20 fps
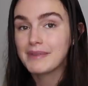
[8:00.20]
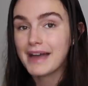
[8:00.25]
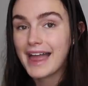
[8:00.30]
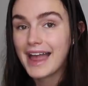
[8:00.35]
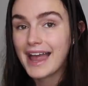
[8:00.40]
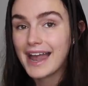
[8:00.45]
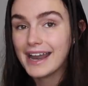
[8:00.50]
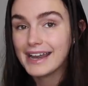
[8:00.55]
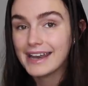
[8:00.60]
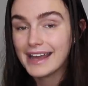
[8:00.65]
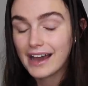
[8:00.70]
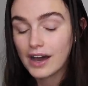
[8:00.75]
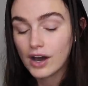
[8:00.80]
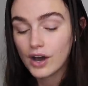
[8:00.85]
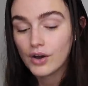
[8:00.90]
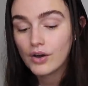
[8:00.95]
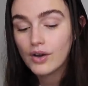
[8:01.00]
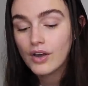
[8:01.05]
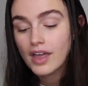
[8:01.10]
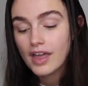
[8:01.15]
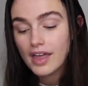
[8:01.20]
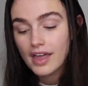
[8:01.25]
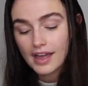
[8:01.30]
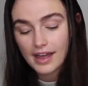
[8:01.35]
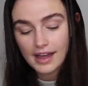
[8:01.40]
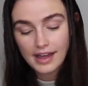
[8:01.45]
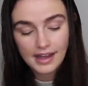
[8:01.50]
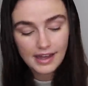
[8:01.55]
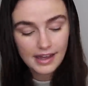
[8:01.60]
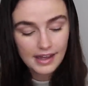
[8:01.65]
my hair now,
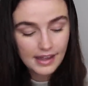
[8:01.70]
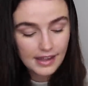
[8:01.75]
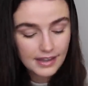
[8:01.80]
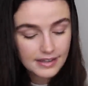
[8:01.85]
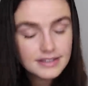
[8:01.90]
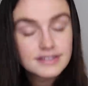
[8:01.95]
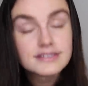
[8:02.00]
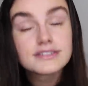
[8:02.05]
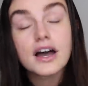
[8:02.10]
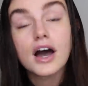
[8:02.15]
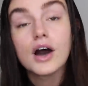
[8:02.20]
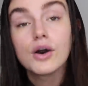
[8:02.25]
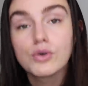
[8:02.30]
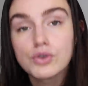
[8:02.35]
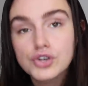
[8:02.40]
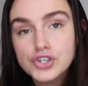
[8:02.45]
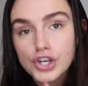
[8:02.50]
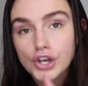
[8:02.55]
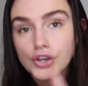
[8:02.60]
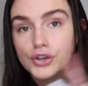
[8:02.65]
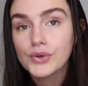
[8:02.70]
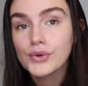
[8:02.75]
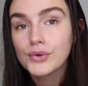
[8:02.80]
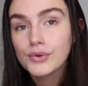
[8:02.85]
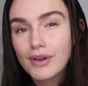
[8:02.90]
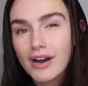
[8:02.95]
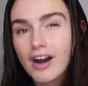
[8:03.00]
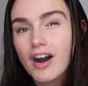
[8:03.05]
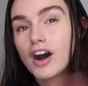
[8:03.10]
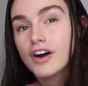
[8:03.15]
and I will show
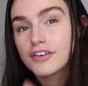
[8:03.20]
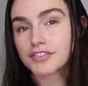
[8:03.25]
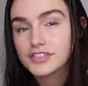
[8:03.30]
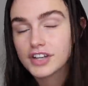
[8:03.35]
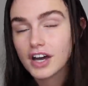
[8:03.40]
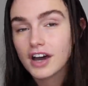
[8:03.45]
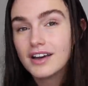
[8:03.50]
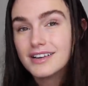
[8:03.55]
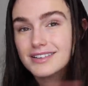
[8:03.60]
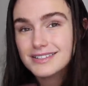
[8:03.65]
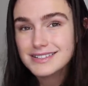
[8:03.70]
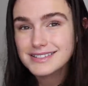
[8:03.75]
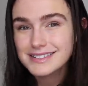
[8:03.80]
you after.